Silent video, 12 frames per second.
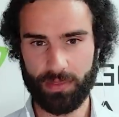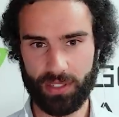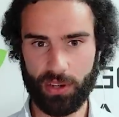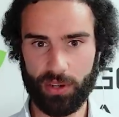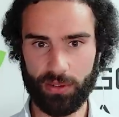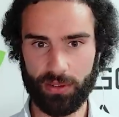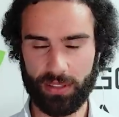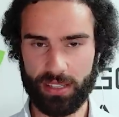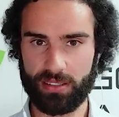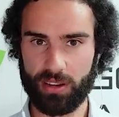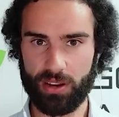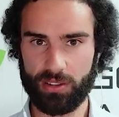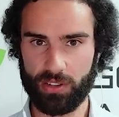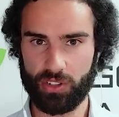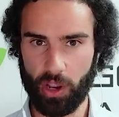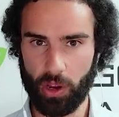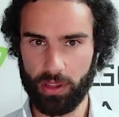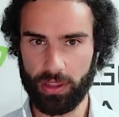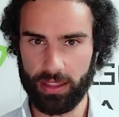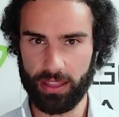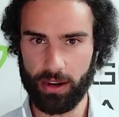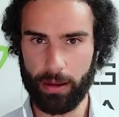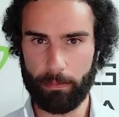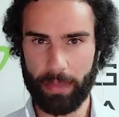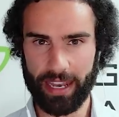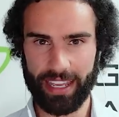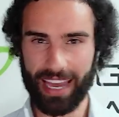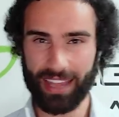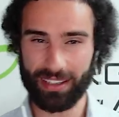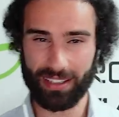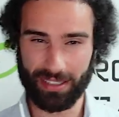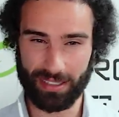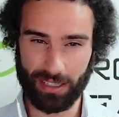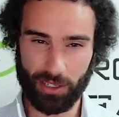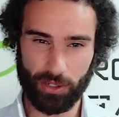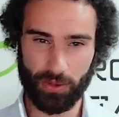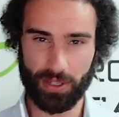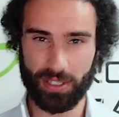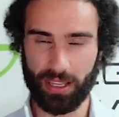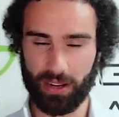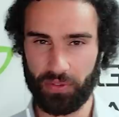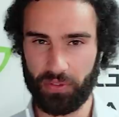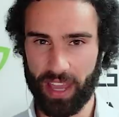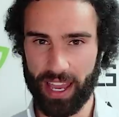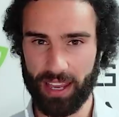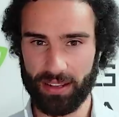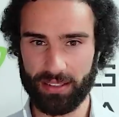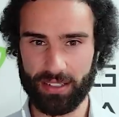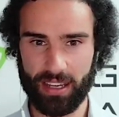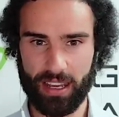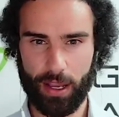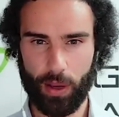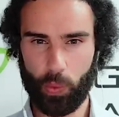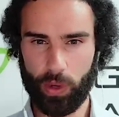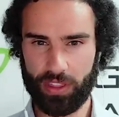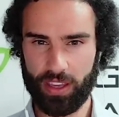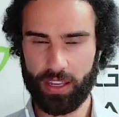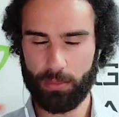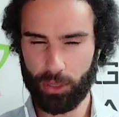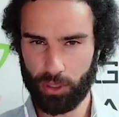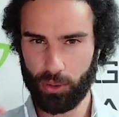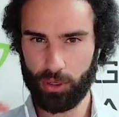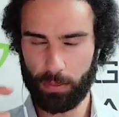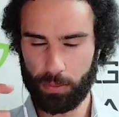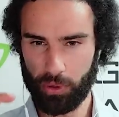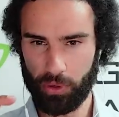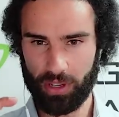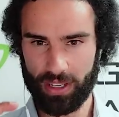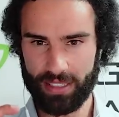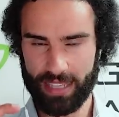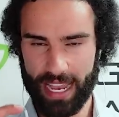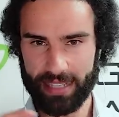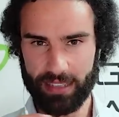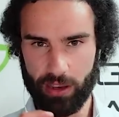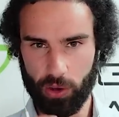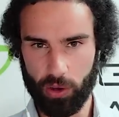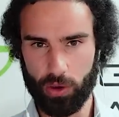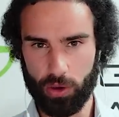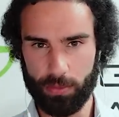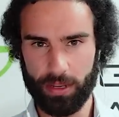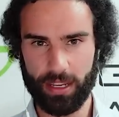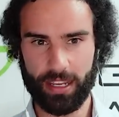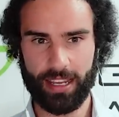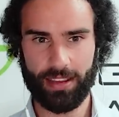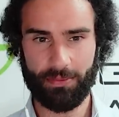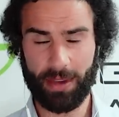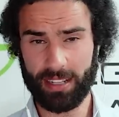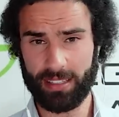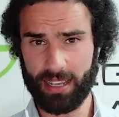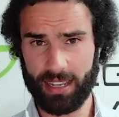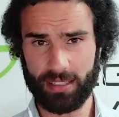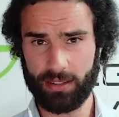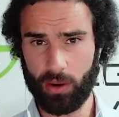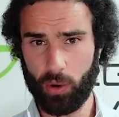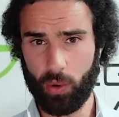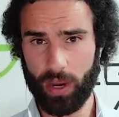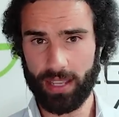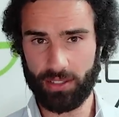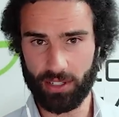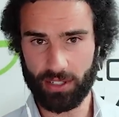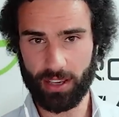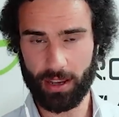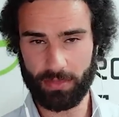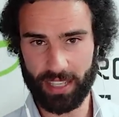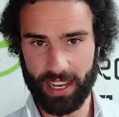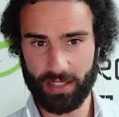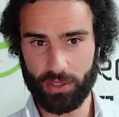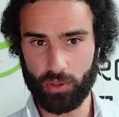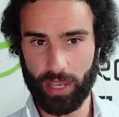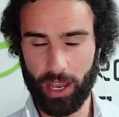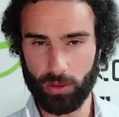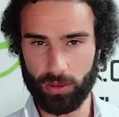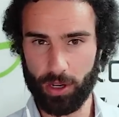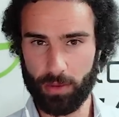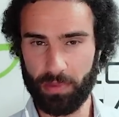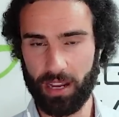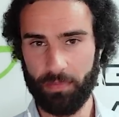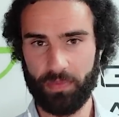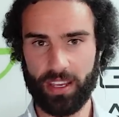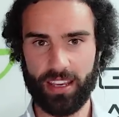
So this goes to show you that there are many other constituents that are found within Mucuna Pruriens as a herb, and it doesn't always just come down to L-Dopa.